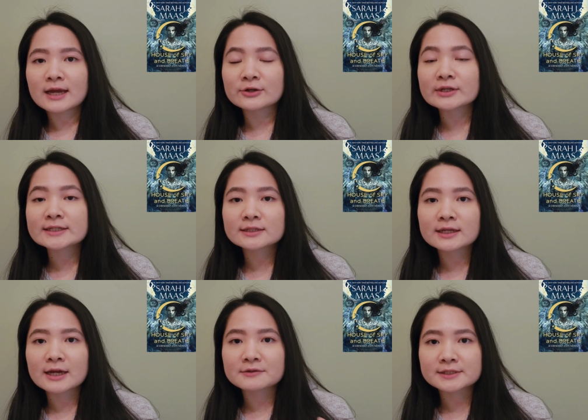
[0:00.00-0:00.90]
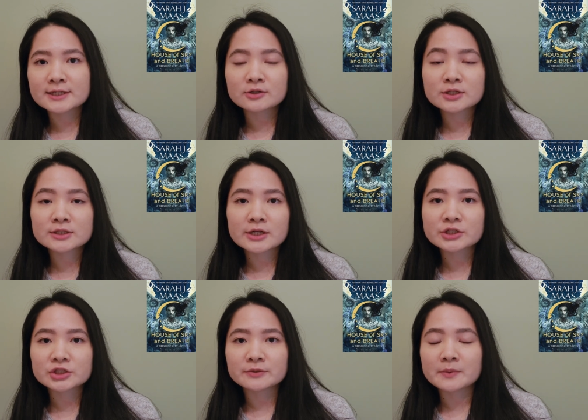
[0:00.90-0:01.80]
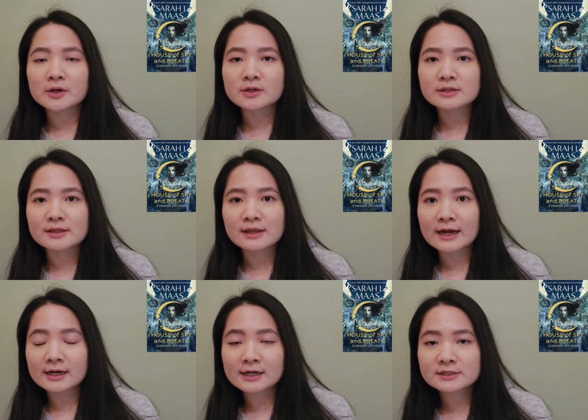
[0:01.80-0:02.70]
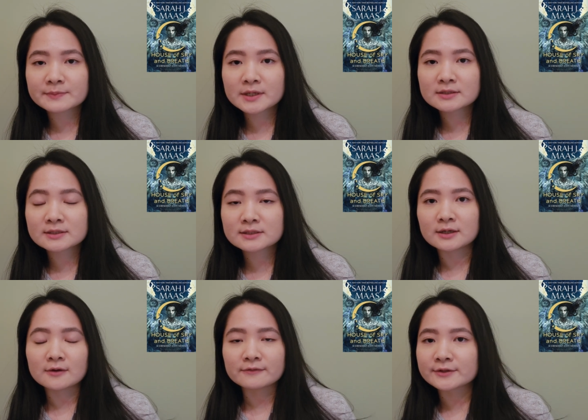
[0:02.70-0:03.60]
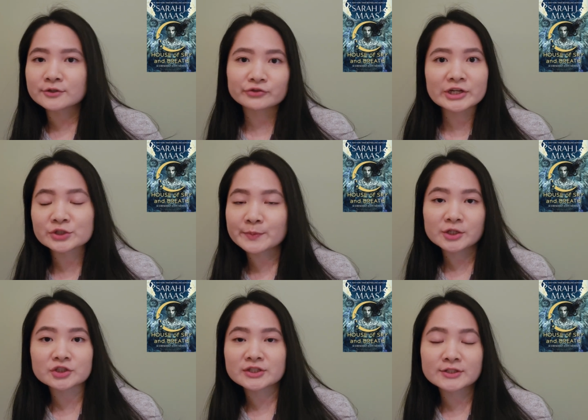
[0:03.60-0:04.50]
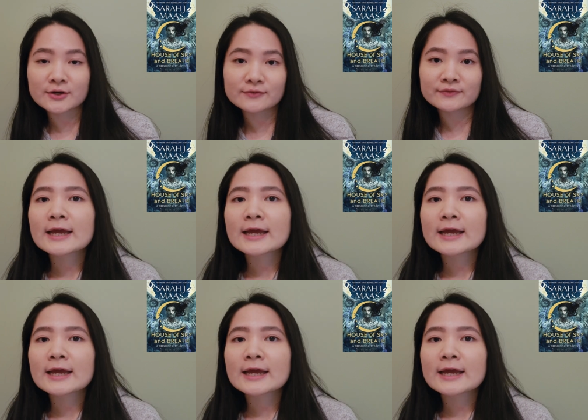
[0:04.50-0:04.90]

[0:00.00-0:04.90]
I really did like how Sarah touched upon that aspect of the arranged marriage stuff